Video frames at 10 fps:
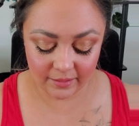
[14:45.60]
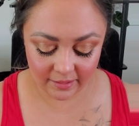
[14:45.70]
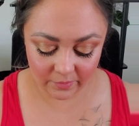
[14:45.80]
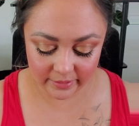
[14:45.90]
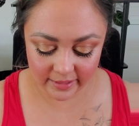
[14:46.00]

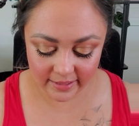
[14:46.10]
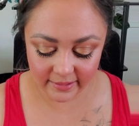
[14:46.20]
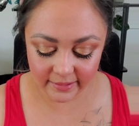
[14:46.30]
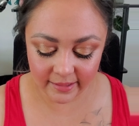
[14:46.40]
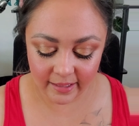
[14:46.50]
That was
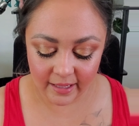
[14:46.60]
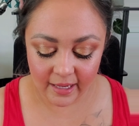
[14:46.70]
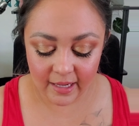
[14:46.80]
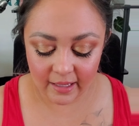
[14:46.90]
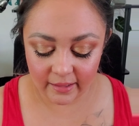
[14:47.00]
nice.
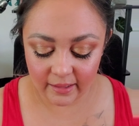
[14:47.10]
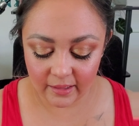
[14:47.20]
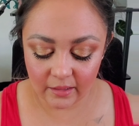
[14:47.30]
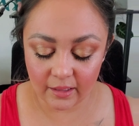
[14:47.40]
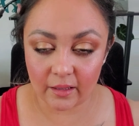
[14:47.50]
And
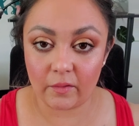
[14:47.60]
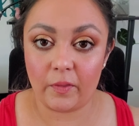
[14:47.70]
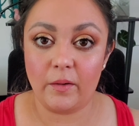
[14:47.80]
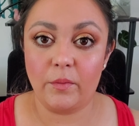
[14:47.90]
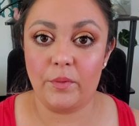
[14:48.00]
then the other
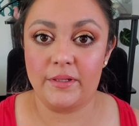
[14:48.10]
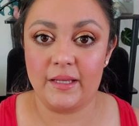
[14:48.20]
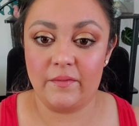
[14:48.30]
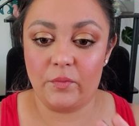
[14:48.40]
thing we received